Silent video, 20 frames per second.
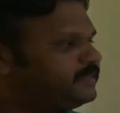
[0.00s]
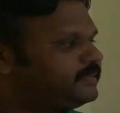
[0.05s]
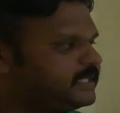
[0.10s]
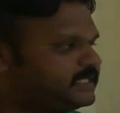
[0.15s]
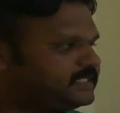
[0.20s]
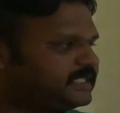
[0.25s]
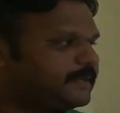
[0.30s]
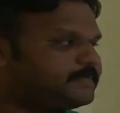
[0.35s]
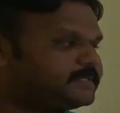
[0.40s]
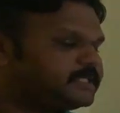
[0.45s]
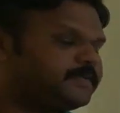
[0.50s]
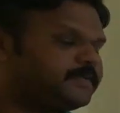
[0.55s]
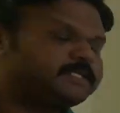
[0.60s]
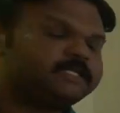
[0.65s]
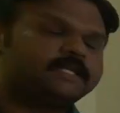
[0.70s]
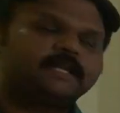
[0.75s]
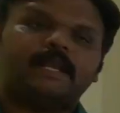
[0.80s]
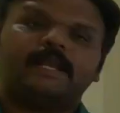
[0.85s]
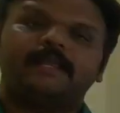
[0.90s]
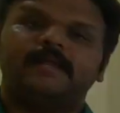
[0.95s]
This
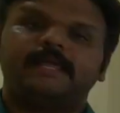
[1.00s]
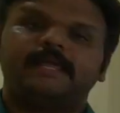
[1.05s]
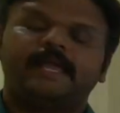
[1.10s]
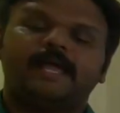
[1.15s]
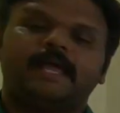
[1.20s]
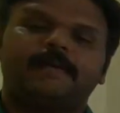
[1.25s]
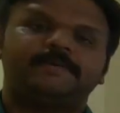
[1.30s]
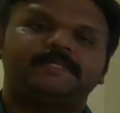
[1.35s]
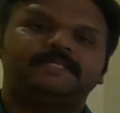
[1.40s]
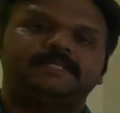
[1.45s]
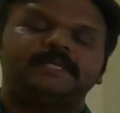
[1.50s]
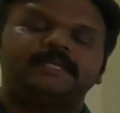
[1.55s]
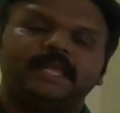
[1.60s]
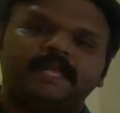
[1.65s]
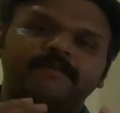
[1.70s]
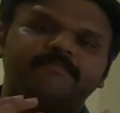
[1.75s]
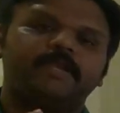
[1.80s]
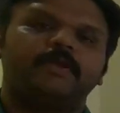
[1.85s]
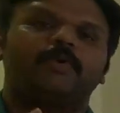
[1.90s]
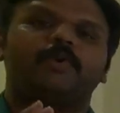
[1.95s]
observational learning happens in
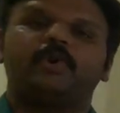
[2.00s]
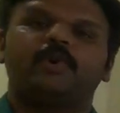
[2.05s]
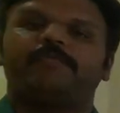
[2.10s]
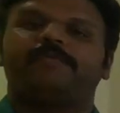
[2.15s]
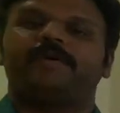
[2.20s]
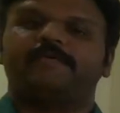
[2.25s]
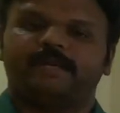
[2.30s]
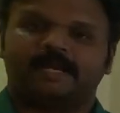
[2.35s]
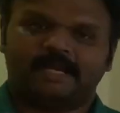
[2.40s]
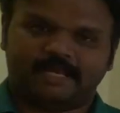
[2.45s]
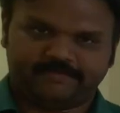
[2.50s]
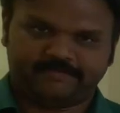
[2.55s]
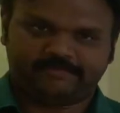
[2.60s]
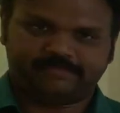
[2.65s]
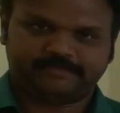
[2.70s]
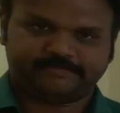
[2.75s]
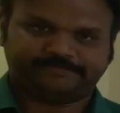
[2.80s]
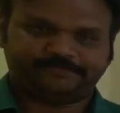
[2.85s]
every one of our life.